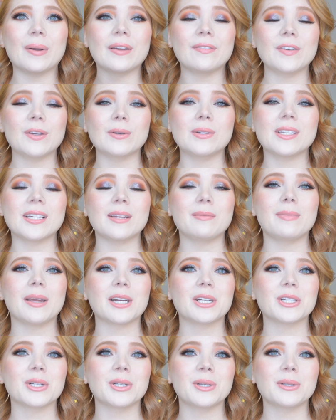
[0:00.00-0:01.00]
If you did,
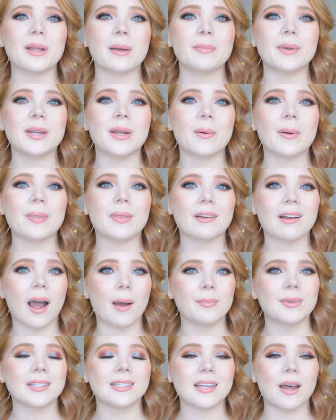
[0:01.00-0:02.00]
make sure you let me know in the
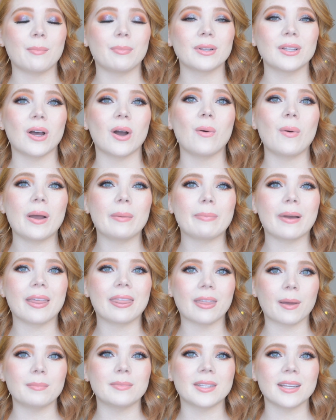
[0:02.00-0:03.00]
comments down below, and by
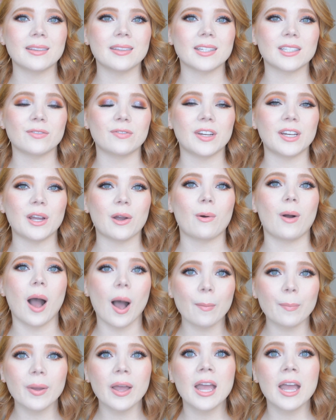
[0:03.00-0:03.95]
thumbsing this video up,